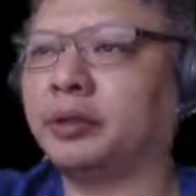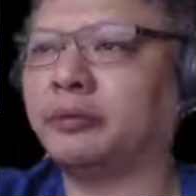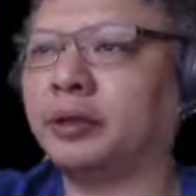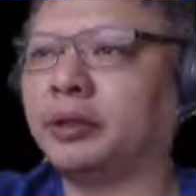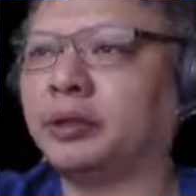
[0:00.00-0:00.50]

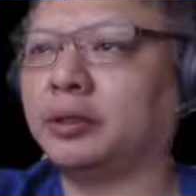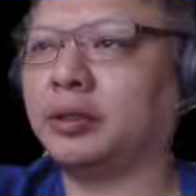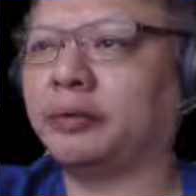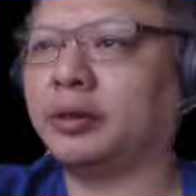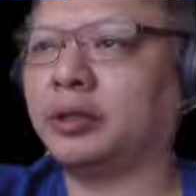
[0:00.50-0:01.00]

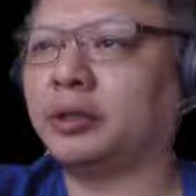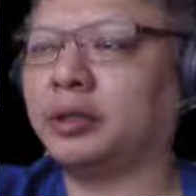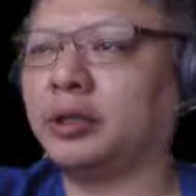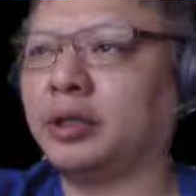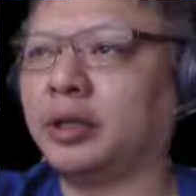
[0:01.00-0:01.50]
the advantage
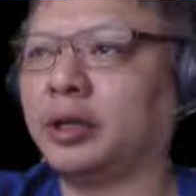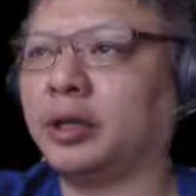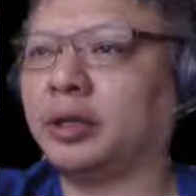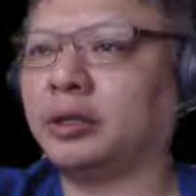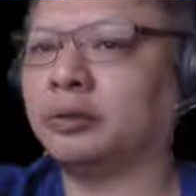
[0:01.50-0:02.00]
that he had
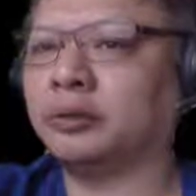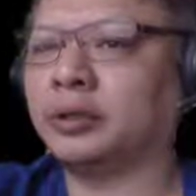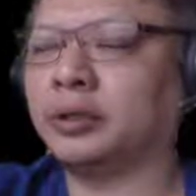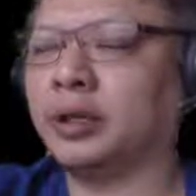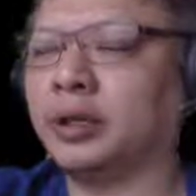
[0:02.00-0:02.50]
garnered over
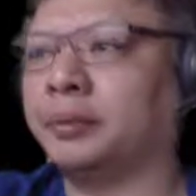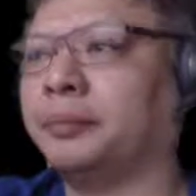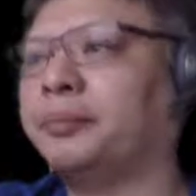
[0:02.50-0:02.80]
the time.